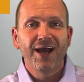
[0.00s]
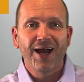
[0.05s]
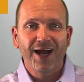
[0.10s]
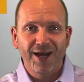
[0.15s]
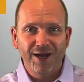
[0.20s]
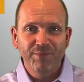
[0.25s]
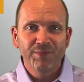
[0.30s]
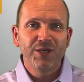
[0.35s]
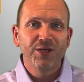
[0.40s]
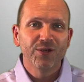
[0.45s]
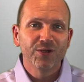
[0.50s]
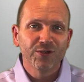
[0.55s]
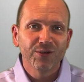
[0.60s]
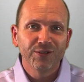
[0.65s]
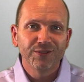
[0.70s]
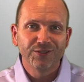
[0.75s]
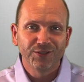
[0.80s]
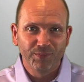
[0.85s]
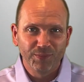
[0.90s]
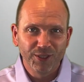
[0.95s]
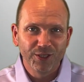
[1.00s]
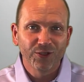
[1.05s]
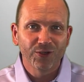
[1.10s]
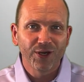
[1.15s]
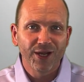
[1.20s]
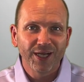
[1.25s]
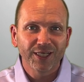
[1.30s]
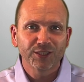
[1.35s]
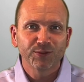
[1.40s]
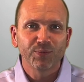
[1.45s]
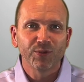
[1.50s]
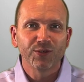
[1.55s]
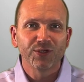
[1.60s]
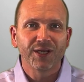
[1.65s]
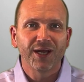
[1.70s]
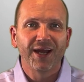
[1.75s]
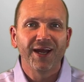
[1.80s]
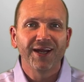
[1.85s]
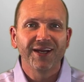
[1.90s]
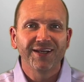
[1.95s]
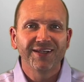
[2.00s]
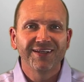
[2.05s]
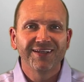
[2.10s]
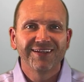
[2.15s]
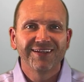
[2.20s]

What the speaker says: I'm here to be your expert guide.